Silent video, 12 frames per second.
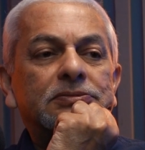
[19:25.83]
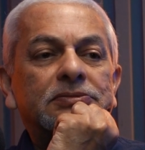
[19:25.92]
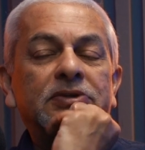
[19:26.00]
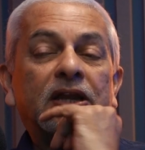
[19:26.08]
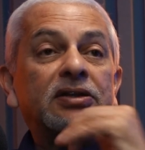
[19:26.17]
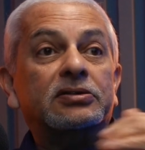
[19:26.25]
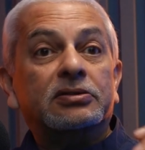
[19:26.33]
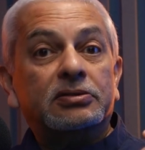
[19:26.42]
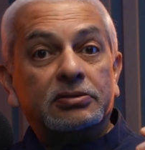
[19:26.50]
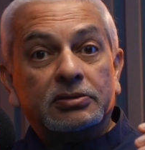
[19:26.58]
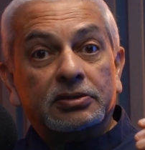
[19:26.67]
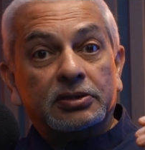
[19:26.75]
that
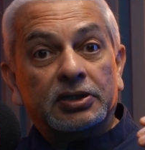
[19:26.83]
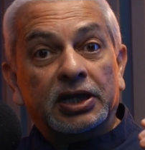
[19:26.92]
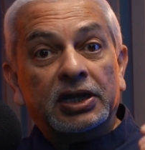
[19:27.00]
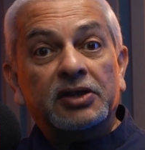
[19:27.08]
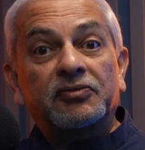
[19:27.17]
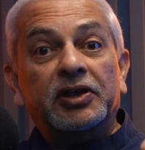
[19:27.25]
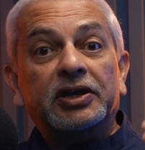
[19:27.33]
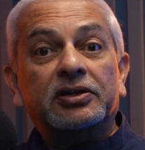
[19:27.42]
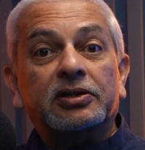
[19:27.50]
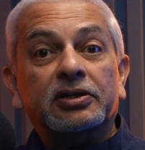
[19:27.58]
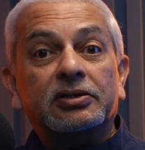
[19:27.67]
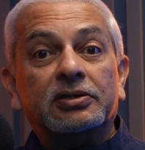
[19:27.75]

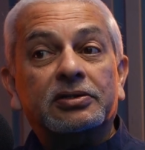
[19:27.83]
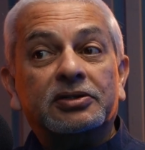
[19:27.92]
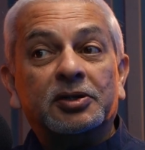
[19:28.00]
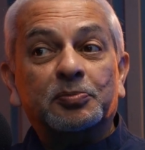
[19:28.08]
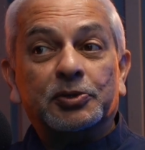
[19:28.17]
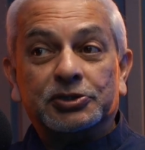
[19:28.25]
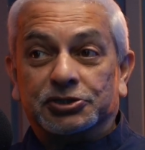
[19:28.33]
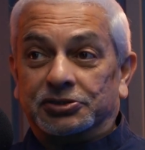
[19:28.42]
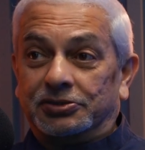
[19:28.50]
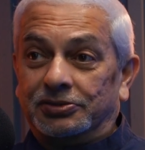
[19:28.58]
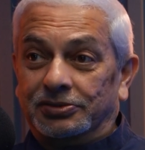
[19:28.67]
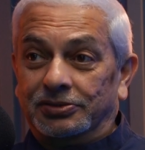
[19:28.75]
elevated temperature,
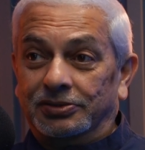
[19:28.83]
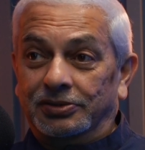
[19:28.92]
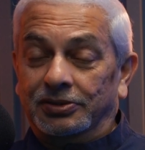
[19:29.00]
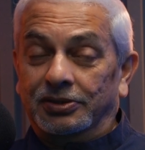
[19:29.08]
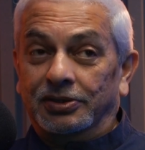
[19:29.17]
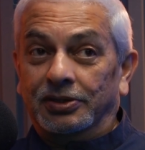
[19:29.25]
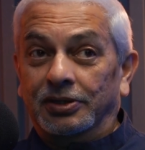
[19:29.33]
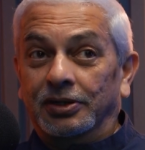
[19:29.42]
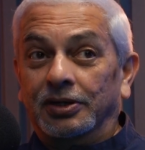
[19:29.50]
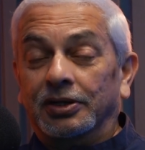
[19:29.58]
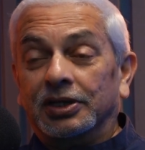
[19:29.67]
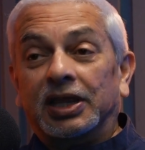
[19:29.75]

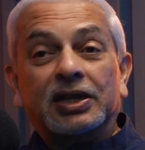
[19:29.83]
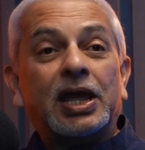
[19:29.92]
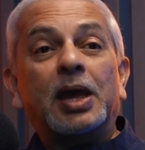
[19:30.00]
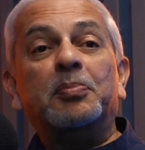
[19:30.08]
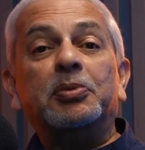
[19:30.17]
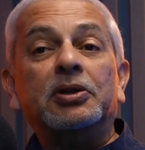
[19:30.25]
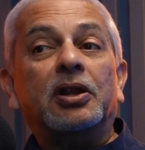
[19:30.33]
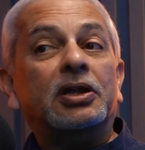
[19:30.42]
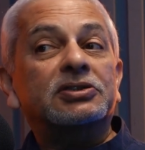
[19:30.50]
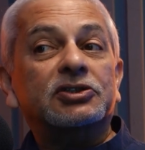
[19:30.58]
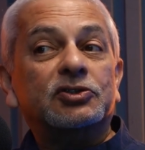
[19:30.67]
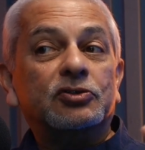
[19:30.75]
can happen not
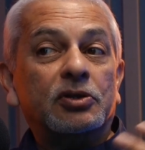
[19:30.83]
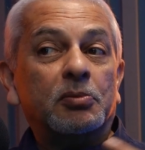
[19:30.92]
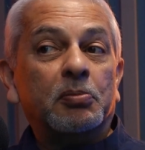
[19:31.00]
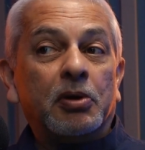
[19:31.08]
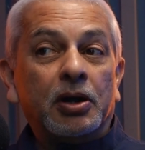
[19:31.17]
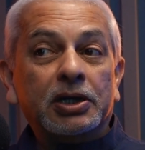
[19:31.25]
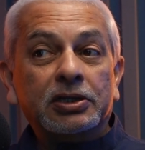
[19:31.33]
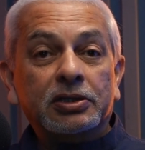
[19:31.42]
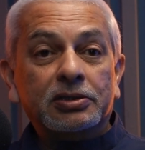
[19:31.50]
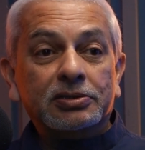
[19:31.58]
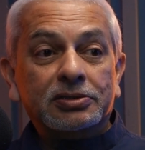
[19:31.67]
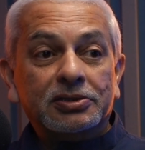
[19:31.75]
just to the body,
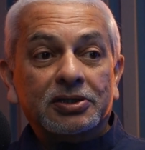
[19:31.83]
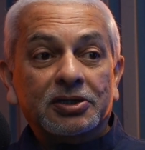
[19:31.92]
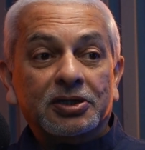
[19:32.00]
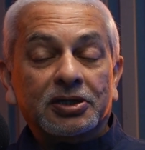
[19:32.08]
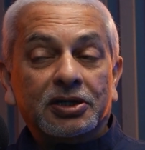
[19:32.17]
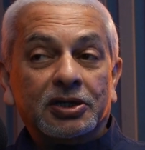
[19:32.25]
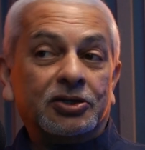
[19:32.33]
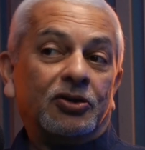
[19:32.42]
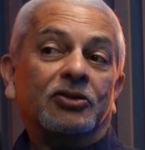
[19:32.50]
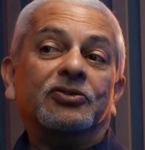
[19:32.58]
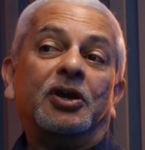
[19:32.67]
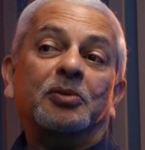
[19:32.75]
it can
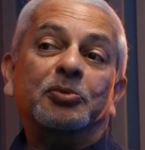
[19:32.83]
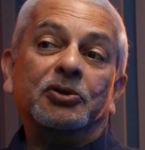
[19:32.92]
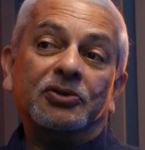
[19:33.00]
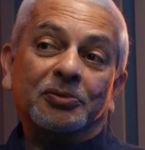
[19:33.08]
also happen to the